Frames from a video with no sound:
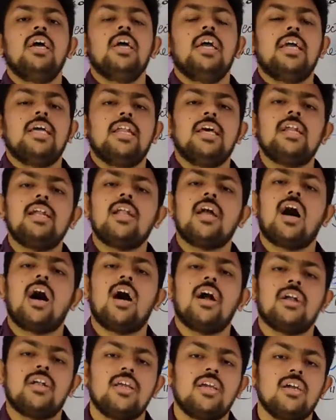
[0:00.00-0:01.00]
In an
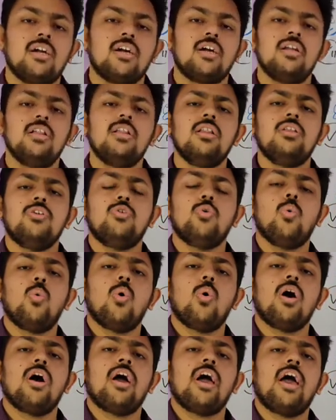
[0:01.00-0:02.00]
article
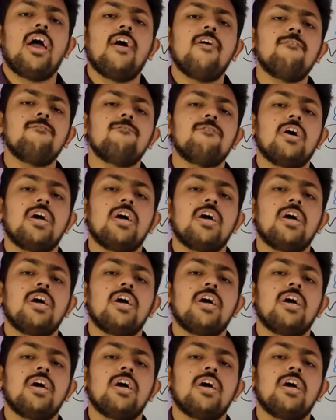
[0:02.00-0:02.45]
you have